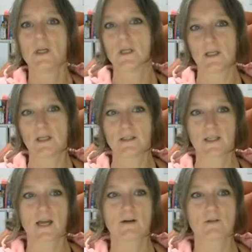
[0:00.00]
in the
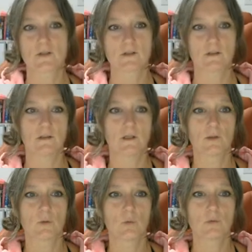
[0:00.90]
council,
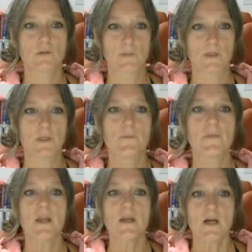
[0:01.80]
an alderman.
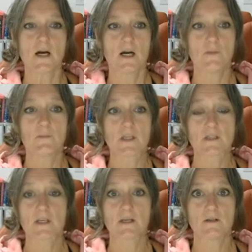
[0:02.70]

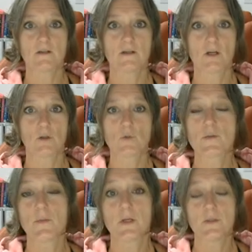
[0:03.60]
So an
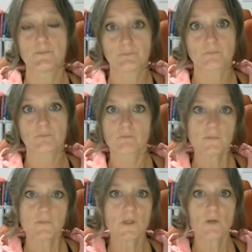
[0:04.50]
alderman
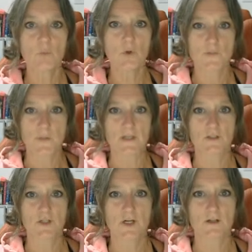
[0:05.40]
would be in
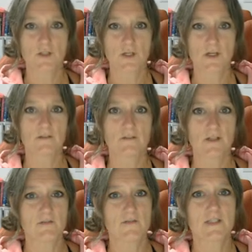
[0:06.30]
charge of
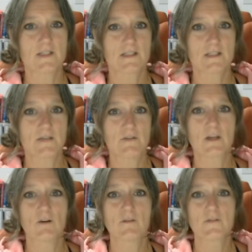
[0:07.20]
kind of
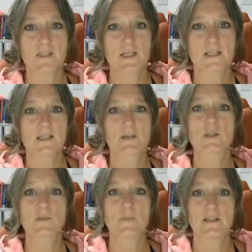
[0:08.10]
civic offices, so
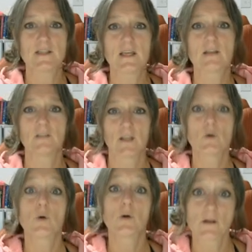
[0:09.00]
spending
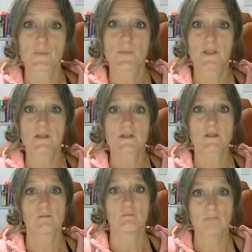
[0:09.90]
local government
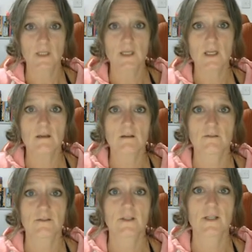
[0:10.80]
money,
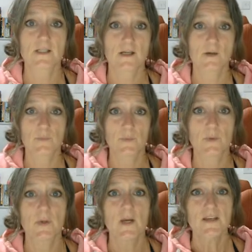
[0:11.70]
for
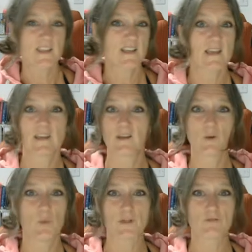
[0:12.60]
example, saying
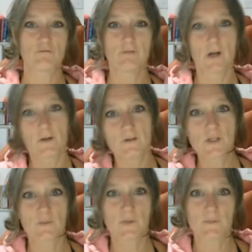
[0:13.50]
which roads
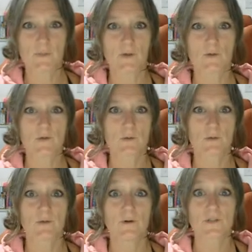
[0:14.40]
could be built
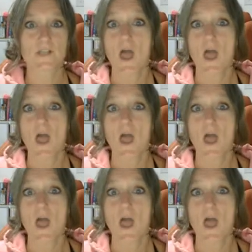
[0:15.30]
or not,